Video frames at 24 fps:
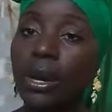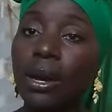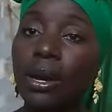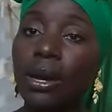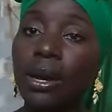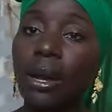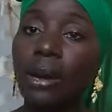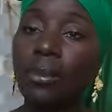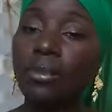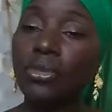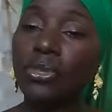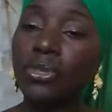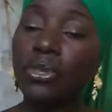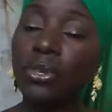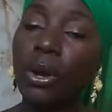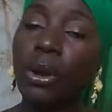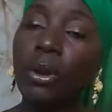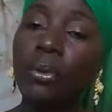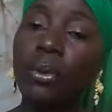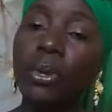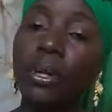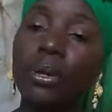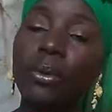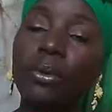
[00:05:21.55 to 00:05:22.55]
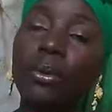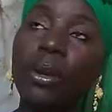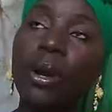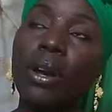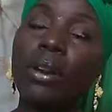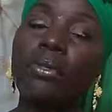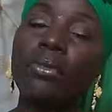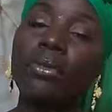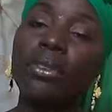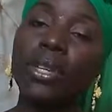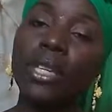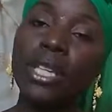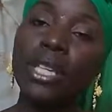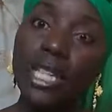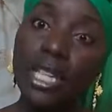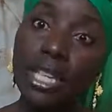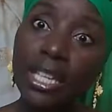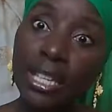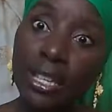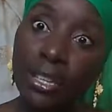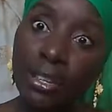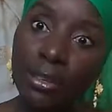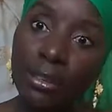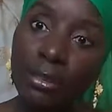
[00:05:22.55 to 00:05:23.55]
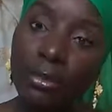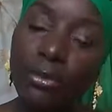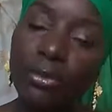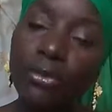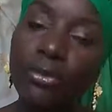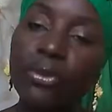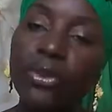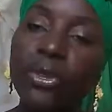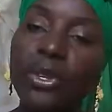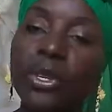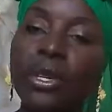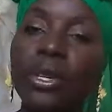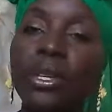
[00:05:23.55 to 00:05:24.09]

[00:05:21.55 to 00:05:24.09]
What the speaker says: I'm sorry, or I forgive